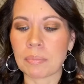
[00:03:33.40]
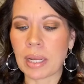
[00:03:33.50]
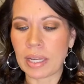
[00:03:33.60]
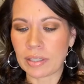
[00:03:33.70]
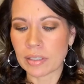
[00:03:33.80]
my
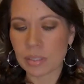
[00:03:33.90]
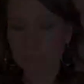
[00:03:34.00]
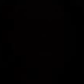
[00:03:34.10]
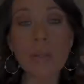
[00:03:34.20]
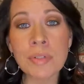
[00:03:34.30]
nails.
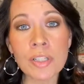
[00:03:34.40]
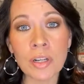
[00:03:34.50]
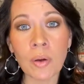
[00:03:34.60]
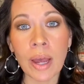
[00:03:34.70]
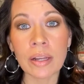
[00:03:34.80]
So I'm just gonna
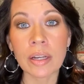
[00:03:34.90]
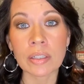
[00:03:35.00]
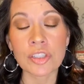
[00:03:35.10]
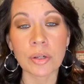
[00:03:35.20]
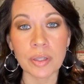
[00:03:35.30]
go ahead and
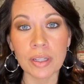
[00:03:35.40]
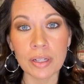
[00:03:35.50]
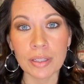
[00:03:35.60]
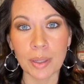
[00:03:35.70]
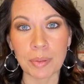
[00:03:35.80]
show you the
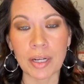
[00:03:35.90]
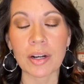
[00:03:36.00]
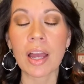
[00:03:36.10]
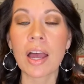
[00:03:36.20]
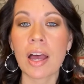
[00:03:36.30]
little clip here
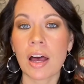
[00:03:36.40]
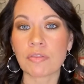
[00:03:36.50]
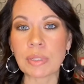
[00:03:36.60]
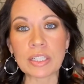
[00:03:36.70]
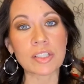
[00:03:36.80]
of
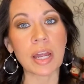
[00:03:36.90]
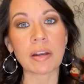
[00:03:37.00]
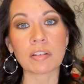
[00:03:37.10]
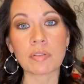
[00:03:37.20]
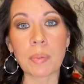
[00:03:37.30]
me just kind
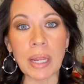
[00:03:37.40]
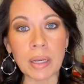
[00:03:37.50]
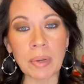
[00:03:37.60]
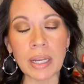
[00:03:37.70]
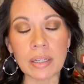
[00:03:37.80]
of painting
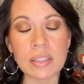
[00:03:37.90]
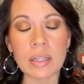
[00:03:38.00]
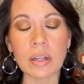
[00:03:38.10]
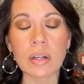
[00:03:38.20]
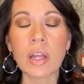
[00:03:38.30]
my nails a
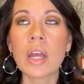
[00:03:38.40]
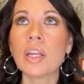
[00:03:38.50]
little.